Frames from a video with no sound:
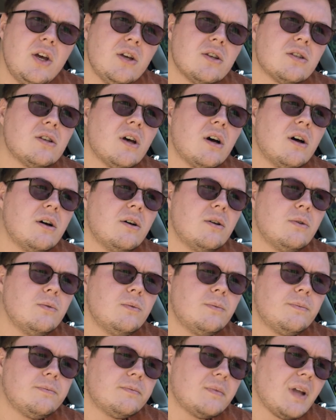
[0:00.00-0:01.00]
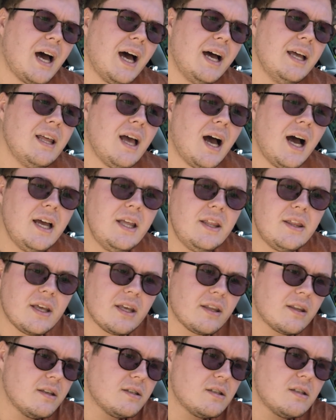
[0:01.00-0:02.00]
So I
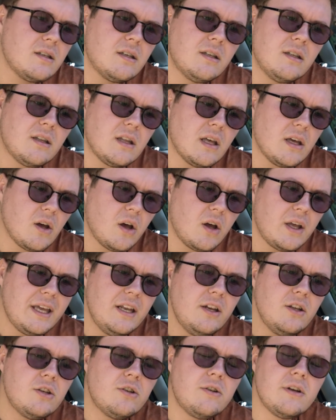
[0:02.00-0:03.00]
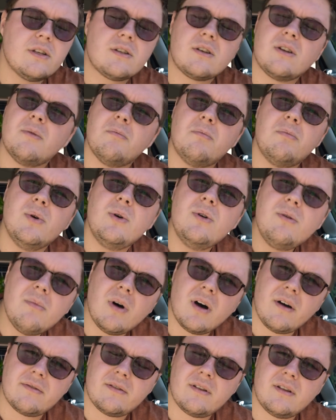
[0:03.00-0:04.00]
think the industry is going to boom
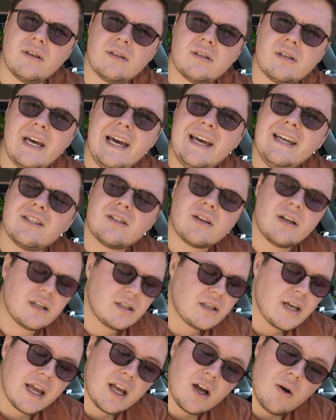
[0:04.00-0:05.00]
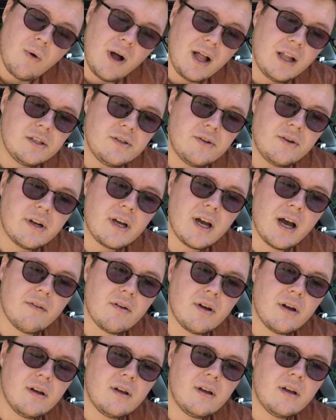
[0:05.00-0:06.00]
after this. It's going to take a while to
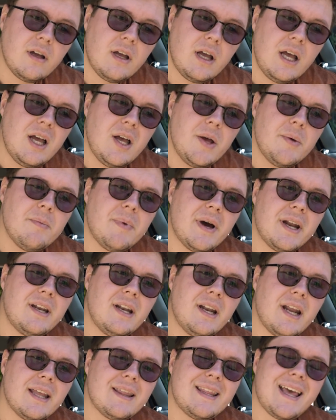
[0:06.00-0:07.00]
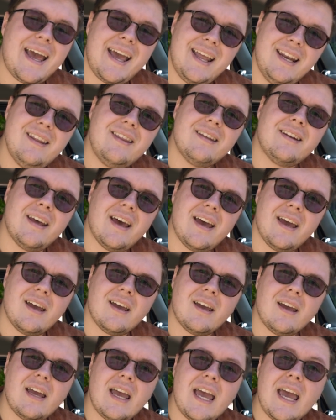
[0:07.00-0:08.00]
recover, but at the end of the day,
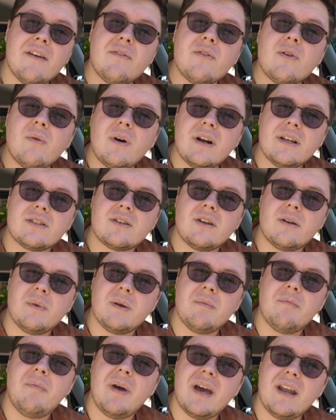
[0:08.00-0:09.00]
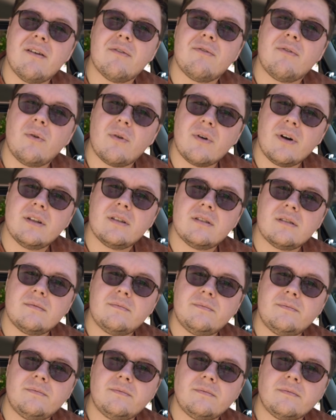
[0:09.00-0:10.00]
everyone is going to be better for it.
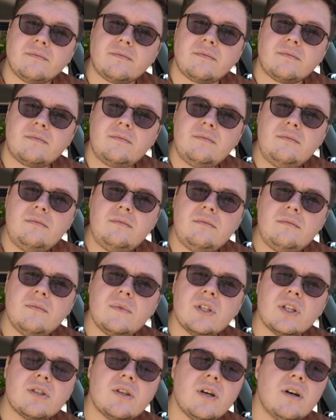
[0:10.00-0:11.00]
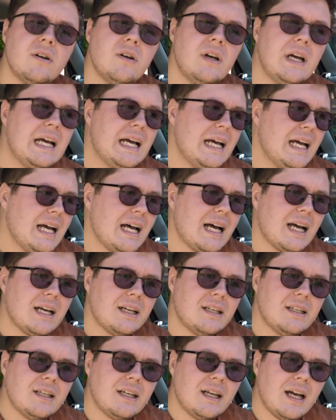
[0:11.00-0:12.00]
So
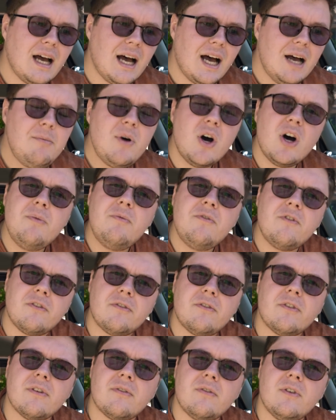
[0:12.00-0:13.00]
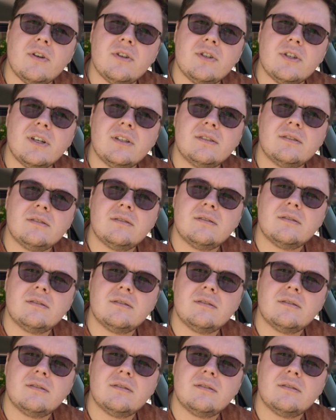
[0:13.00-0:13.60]
I'm hopeful for the future.